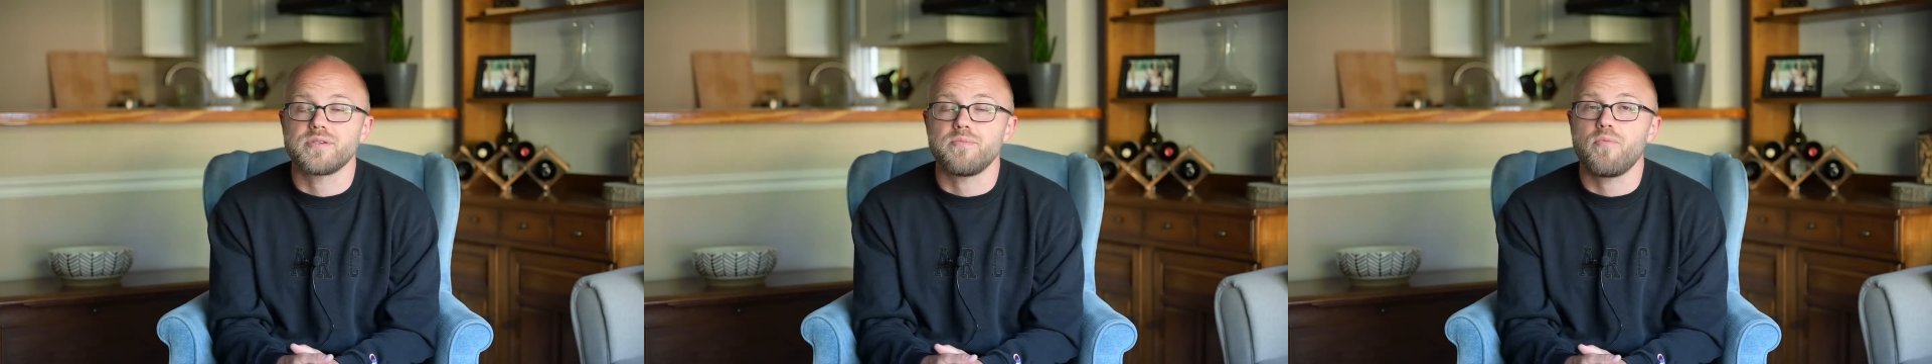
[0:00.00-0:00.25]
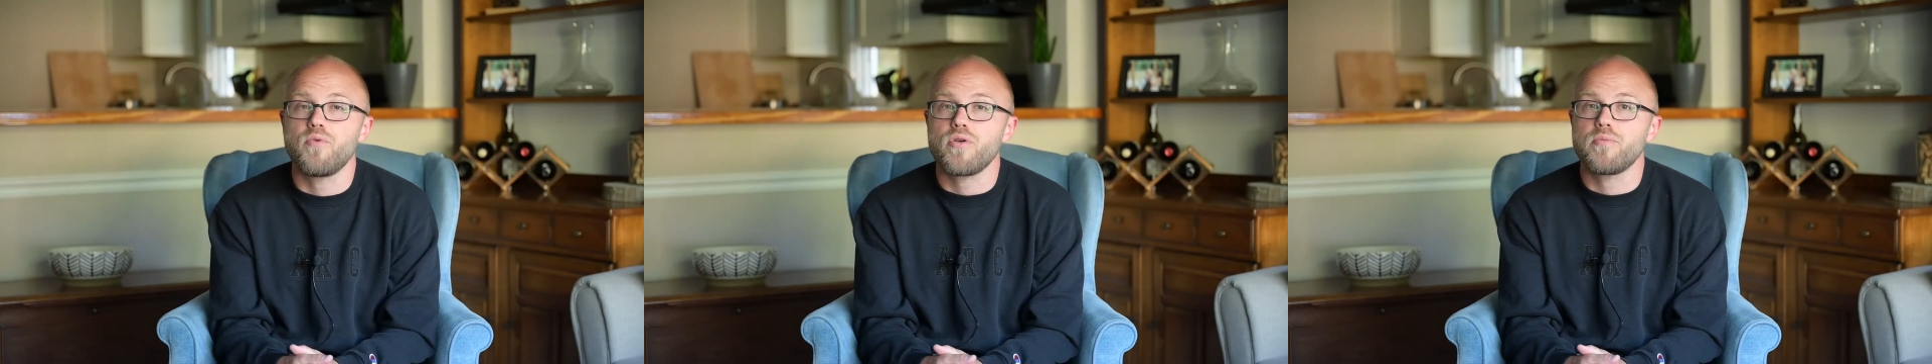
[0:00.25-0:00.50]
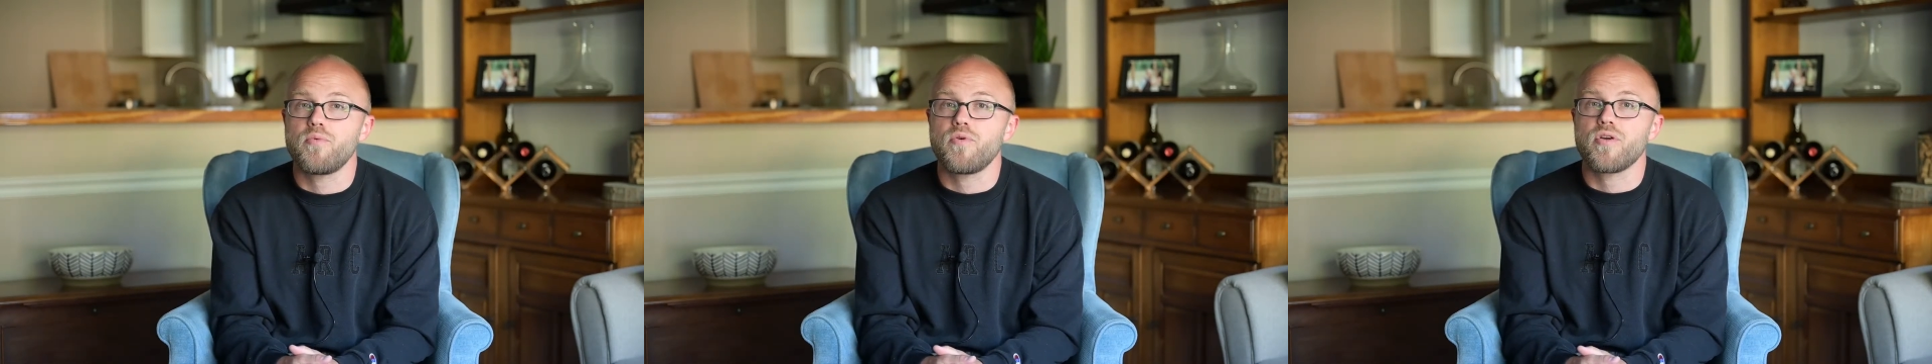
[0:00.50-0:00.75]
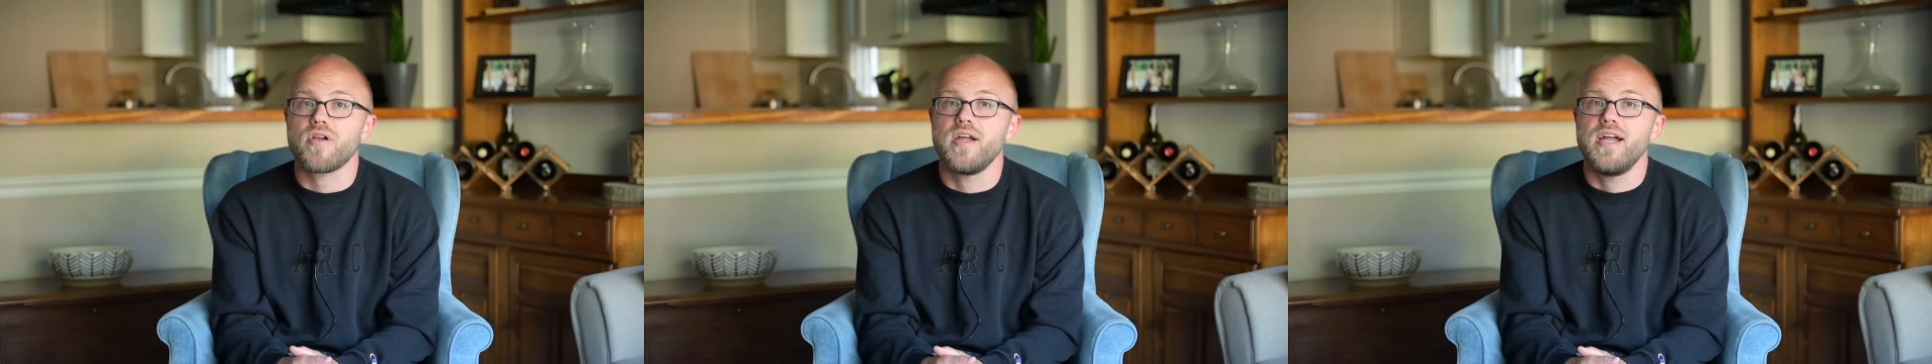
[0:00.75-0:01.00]
and
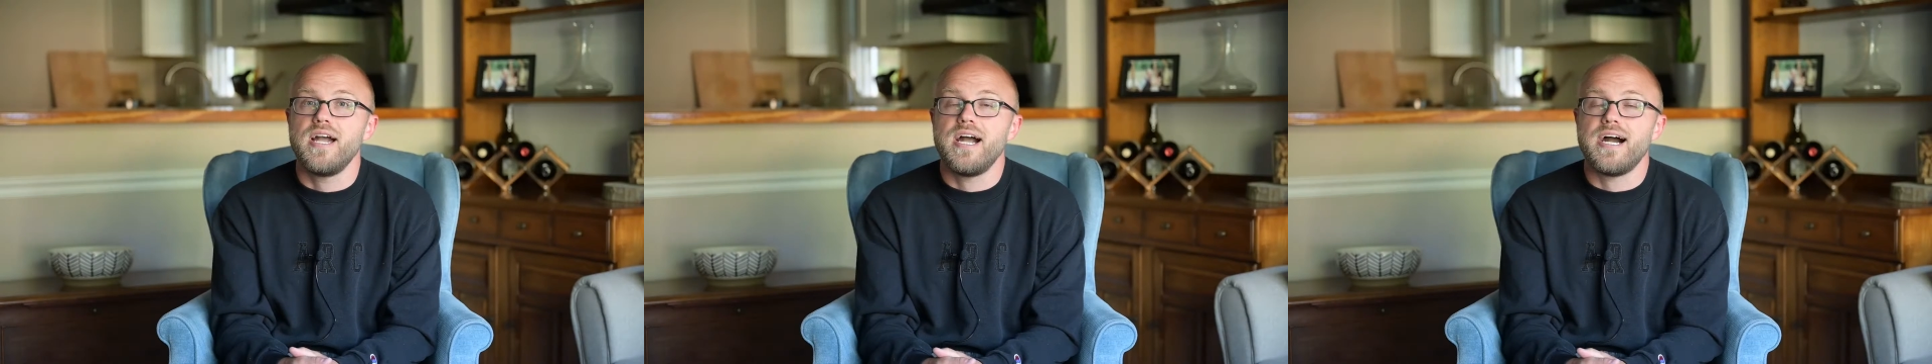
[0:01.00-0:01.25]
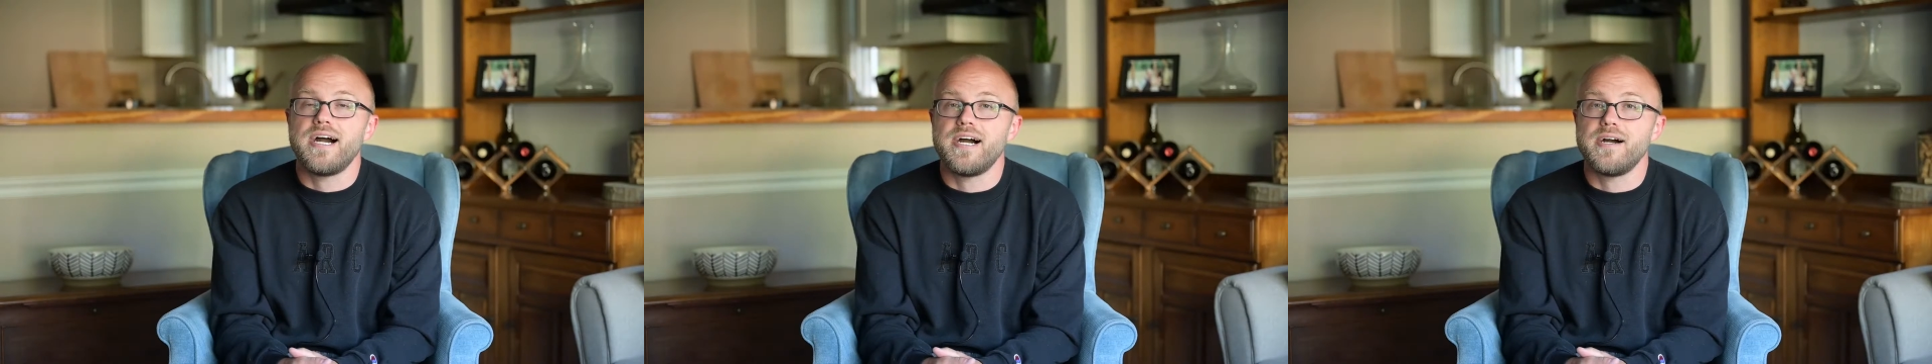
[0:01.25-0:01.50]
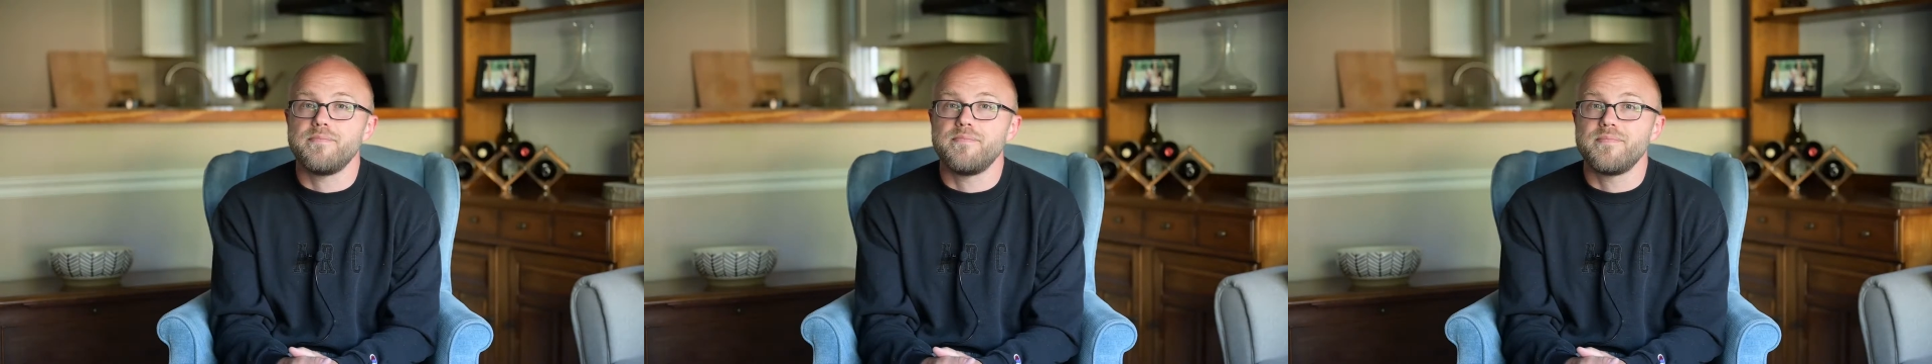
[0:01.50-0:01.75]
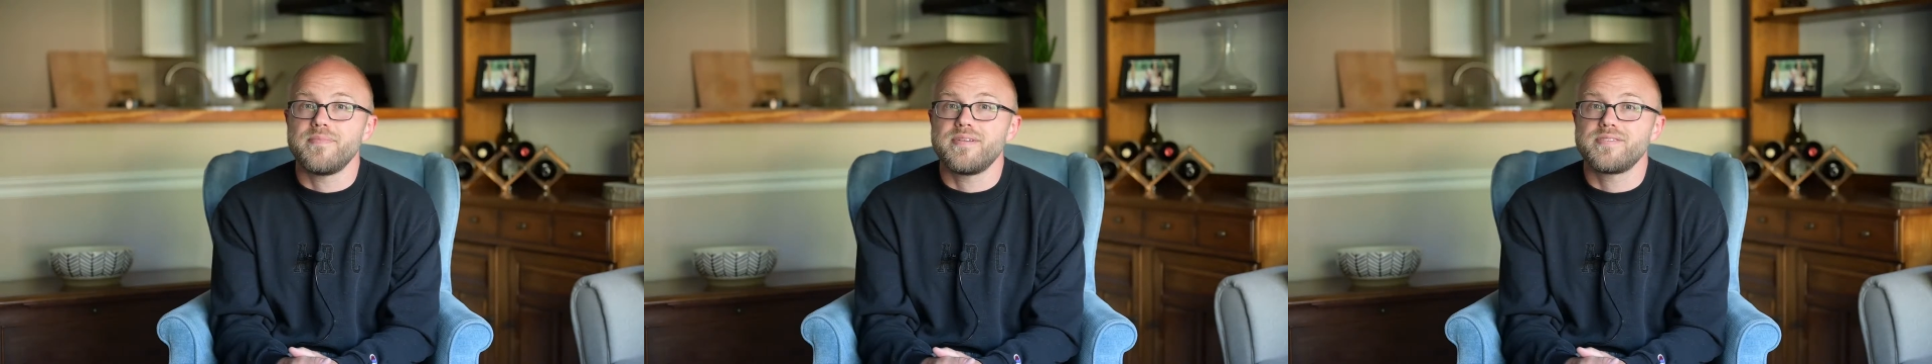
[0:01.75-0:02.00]
more
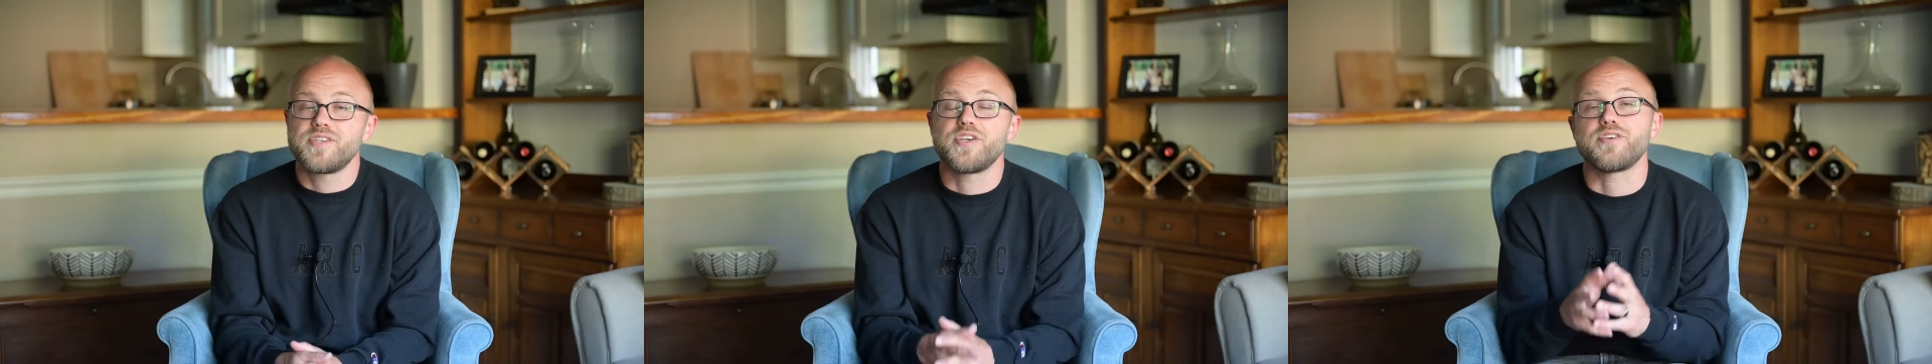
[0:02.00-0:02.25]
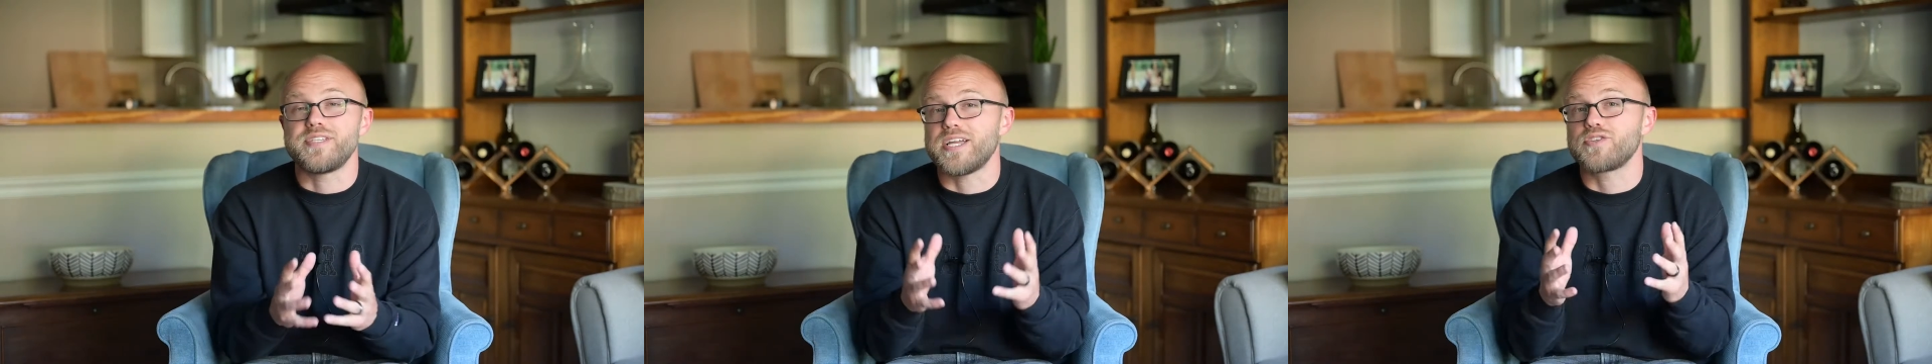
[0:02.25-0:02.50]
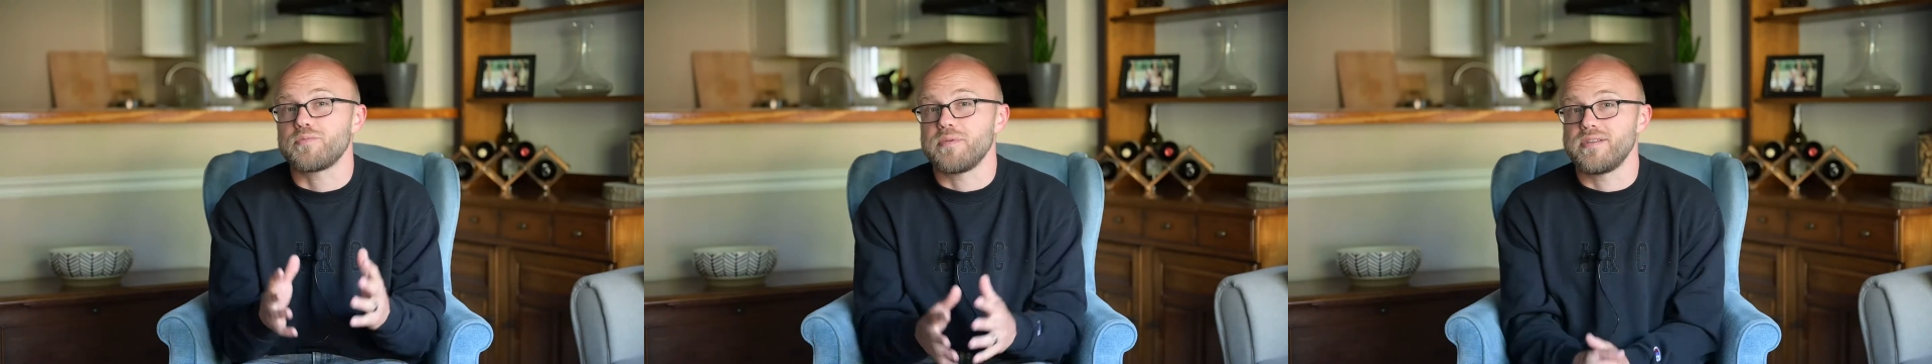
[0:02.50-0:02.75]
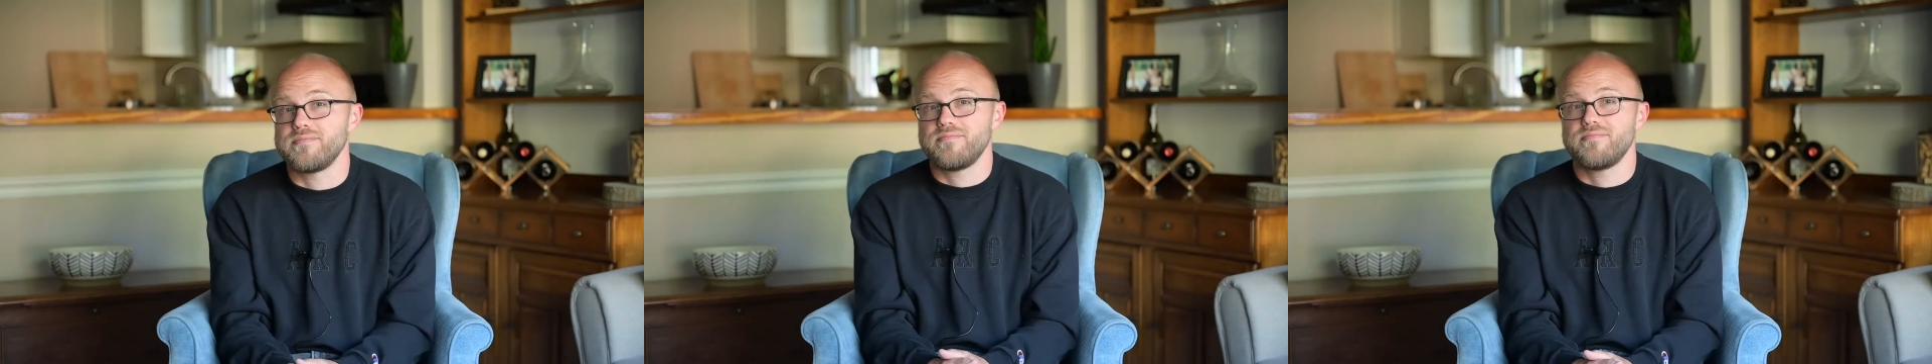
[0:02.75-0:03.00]
to your detriment.